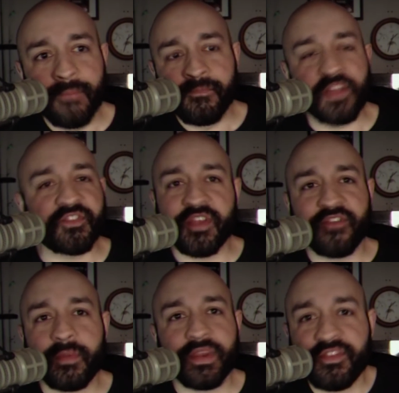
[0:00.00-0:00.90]
it's never
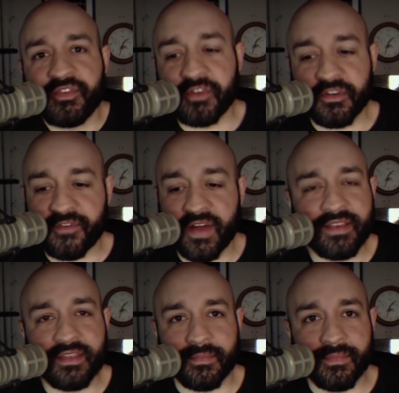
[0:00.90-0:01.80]
been easier to find
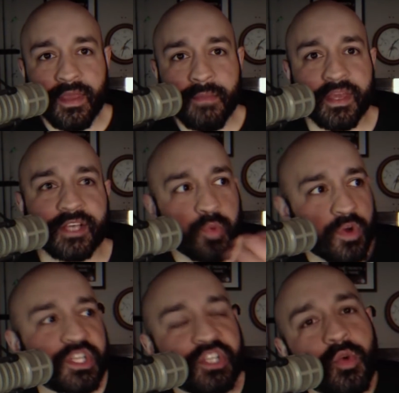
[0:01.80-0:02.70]
them because we're
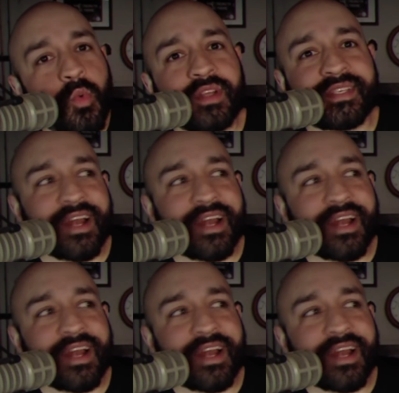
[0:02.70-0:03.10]
just the ones that